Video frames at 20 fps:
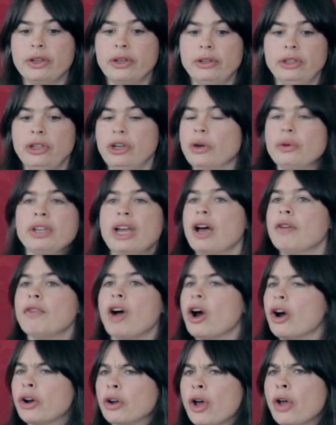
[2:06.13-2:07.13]
you know, to have
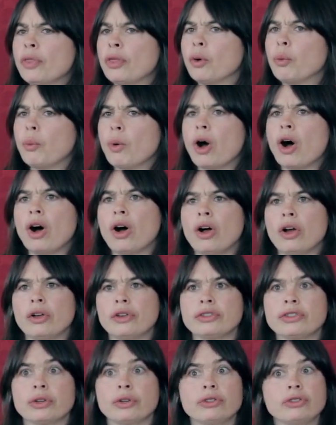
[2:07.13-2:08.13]
art on the
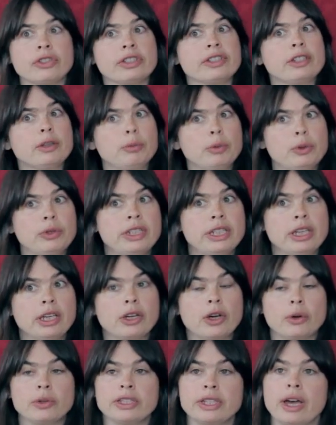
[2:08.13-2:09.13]
walls or just a boutique
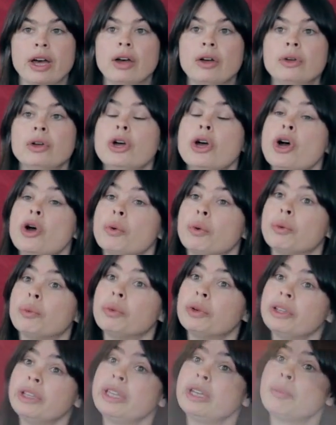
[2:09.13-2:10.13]
hotel. We're
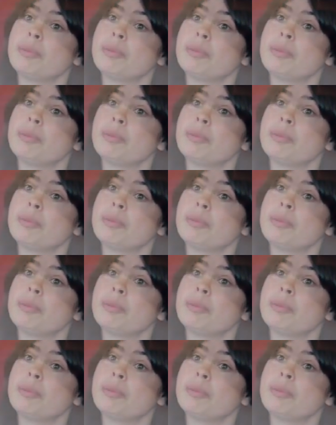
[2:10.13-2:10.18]
really a